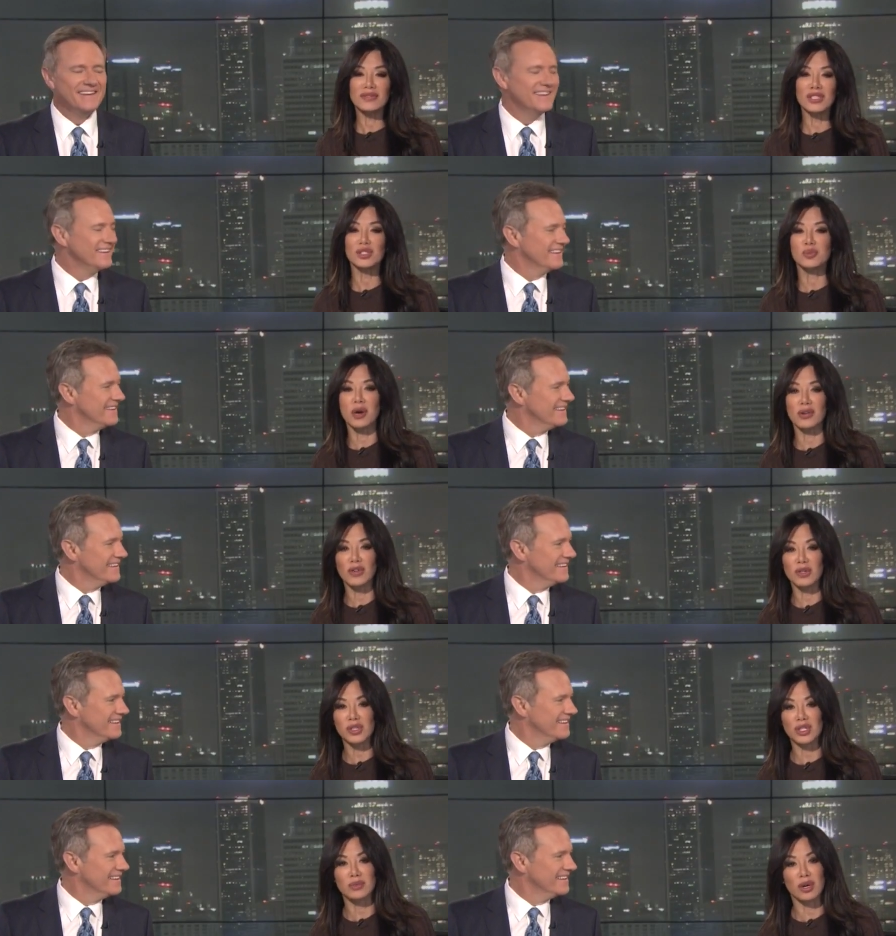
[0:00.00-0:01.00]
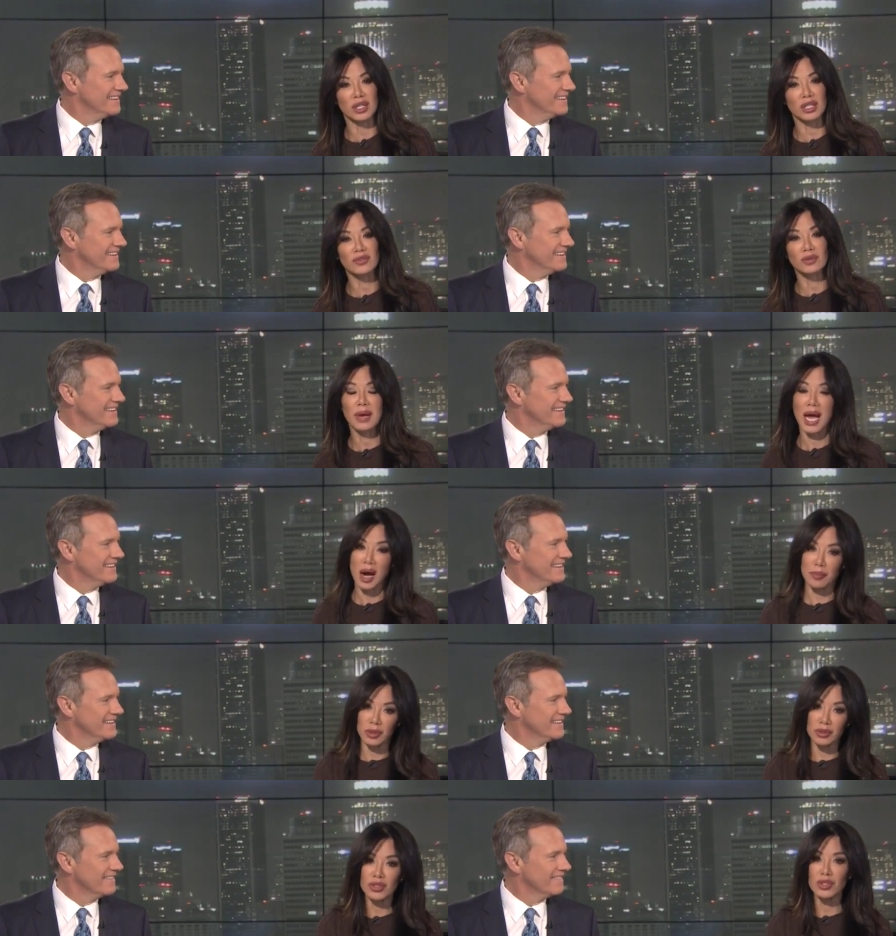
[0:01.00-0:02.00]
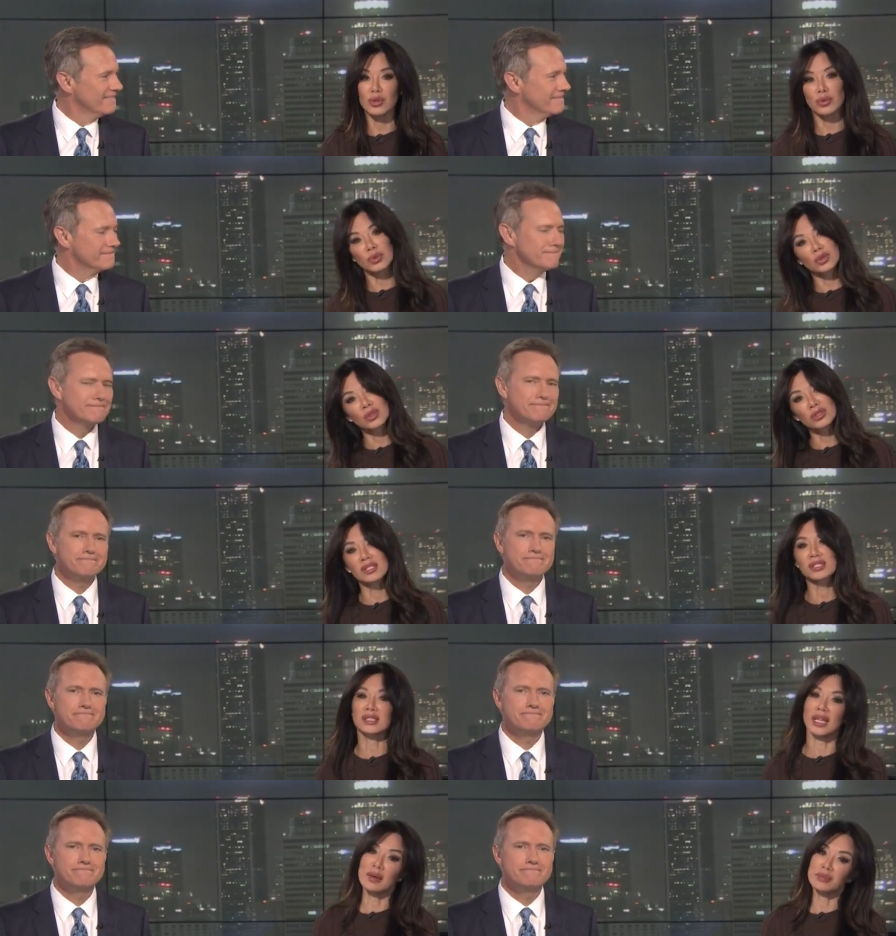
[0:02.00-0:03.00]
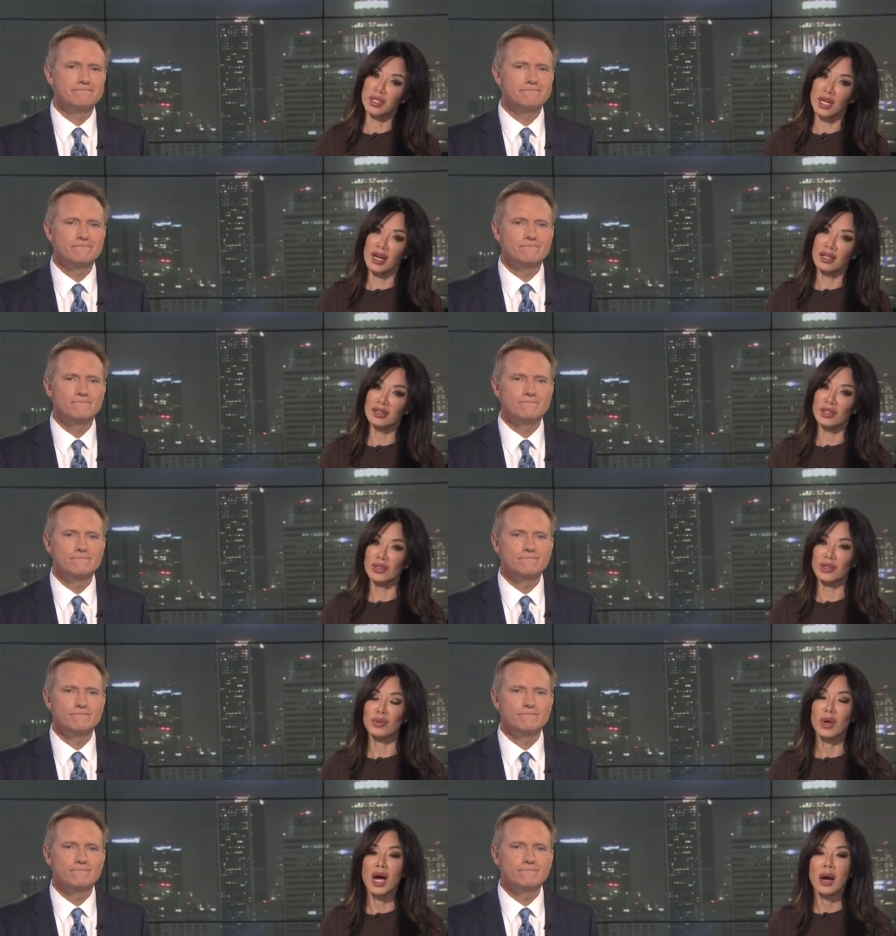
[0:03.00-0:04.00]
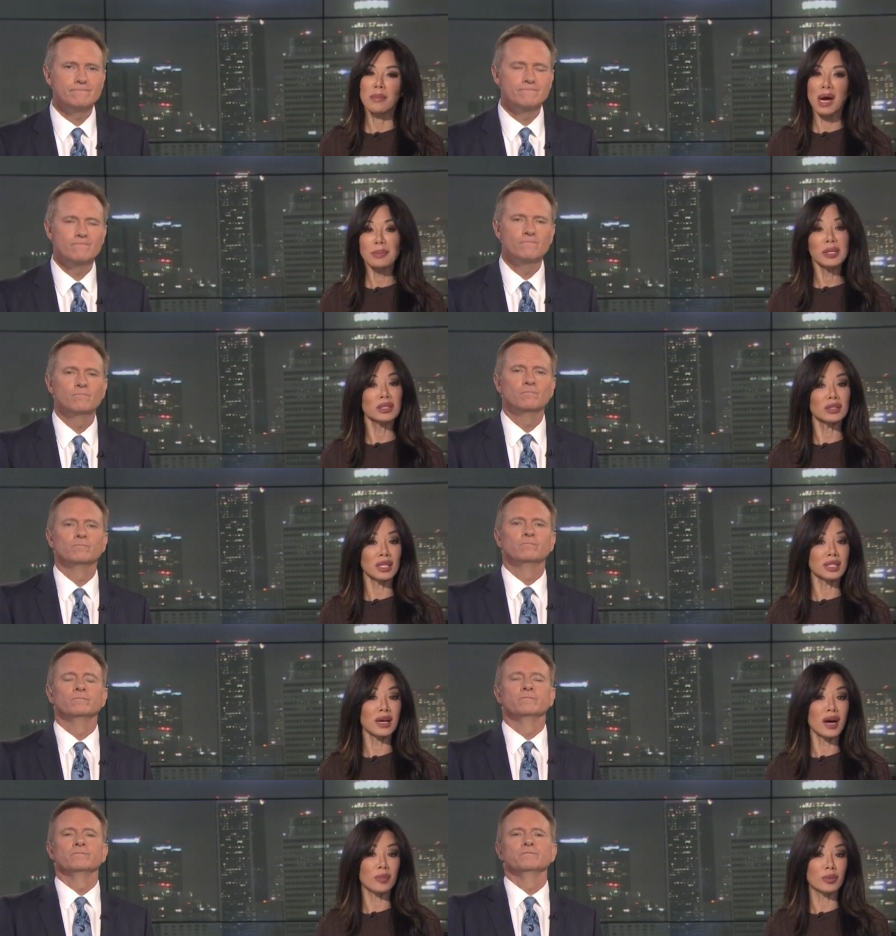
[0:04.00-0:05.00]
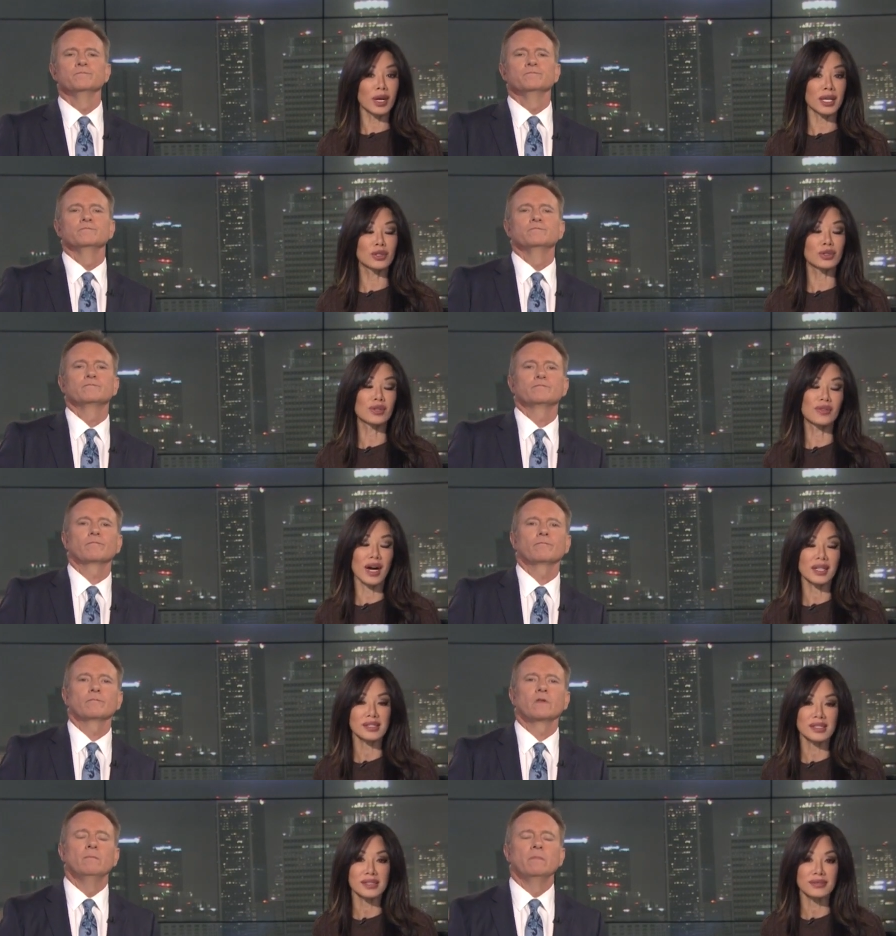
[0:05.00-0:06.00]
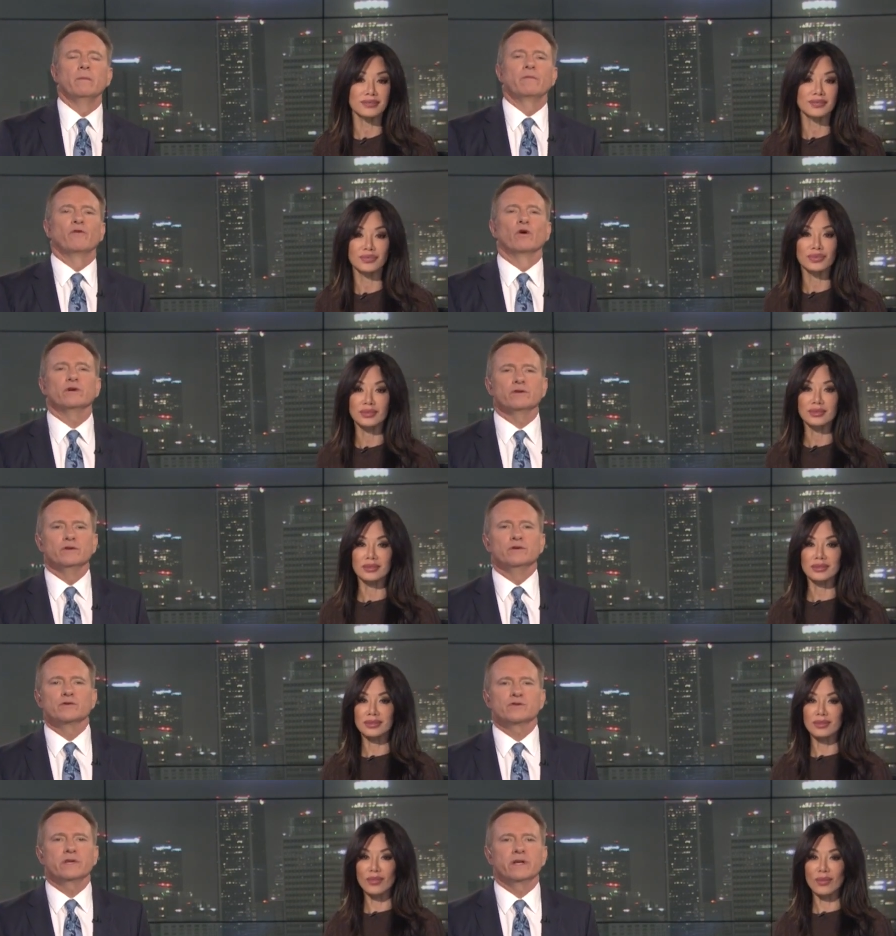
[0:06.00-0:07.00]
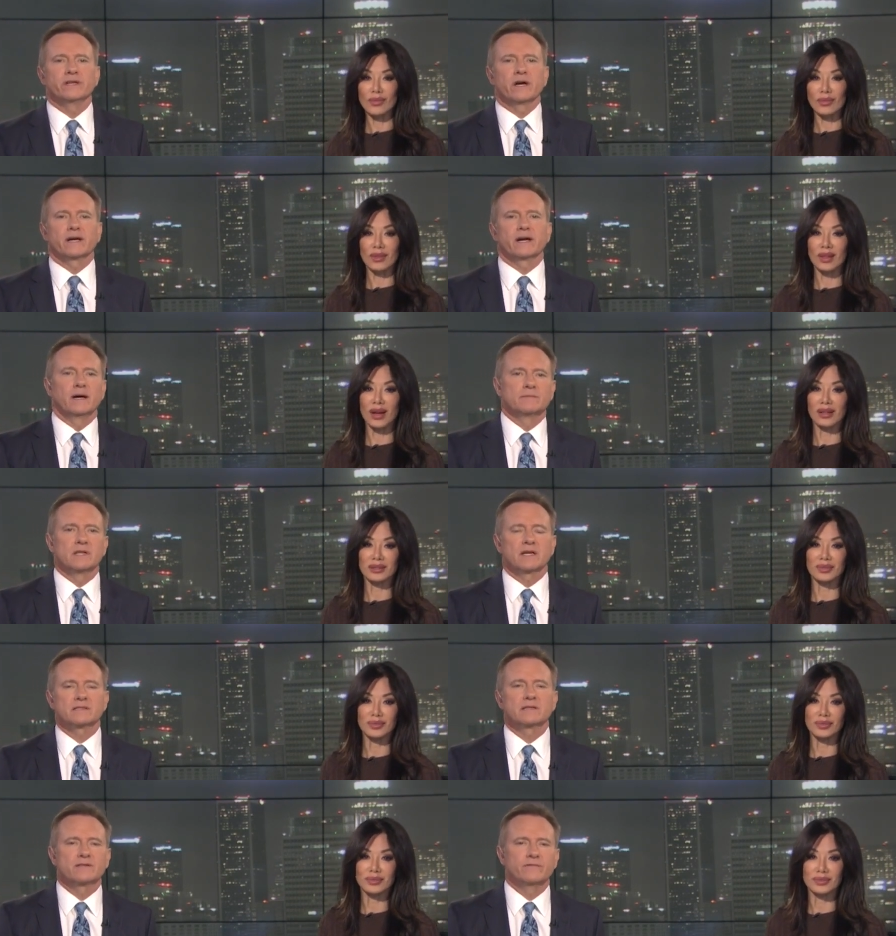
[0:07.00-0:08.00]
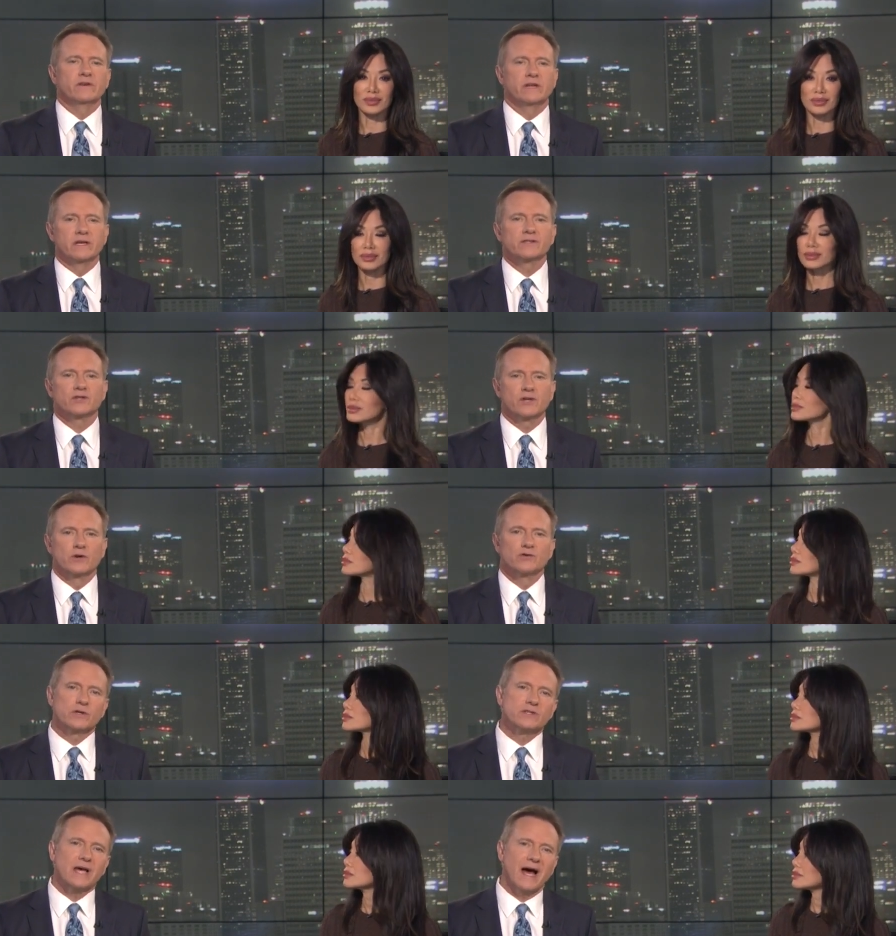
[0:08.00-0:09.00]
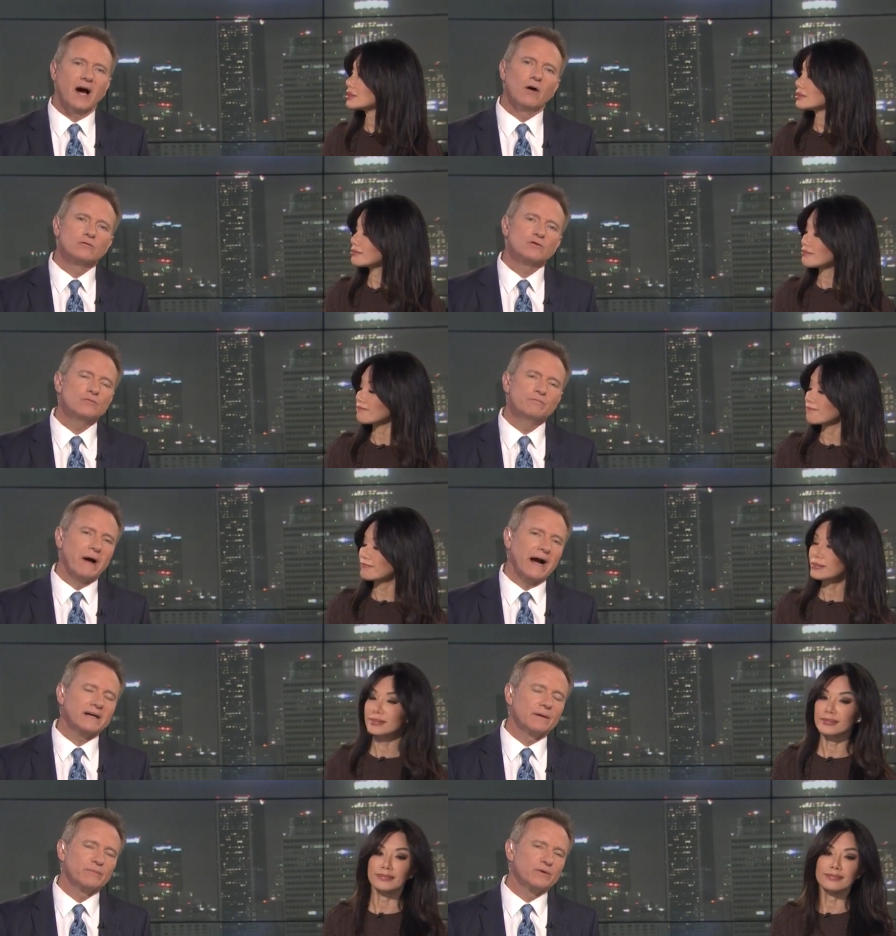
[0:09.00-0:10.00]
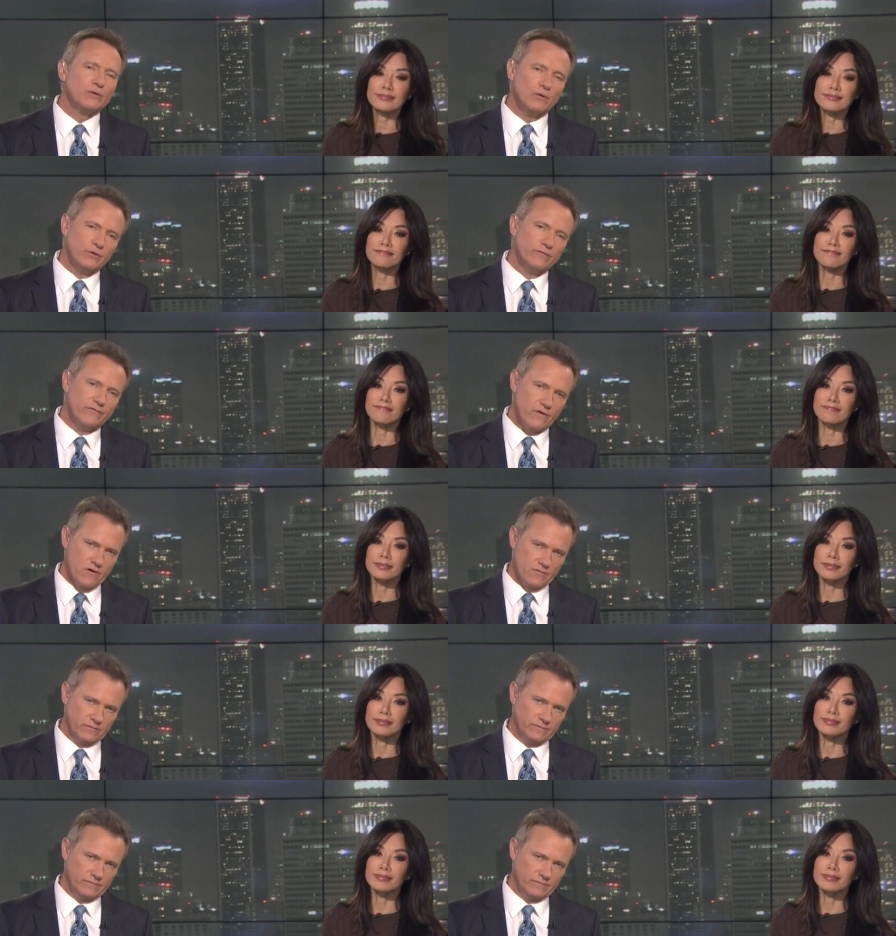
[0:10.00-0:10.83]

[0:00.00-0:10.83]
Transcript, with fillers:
Speaker 1: new smartphones on the market from Apple to Google to Samsung, so you might be looking to upgrade your device.
Speaker 2: But before you do, CNET.com's Lexy Savvides shows us how to back up your old mm-hmm. phone.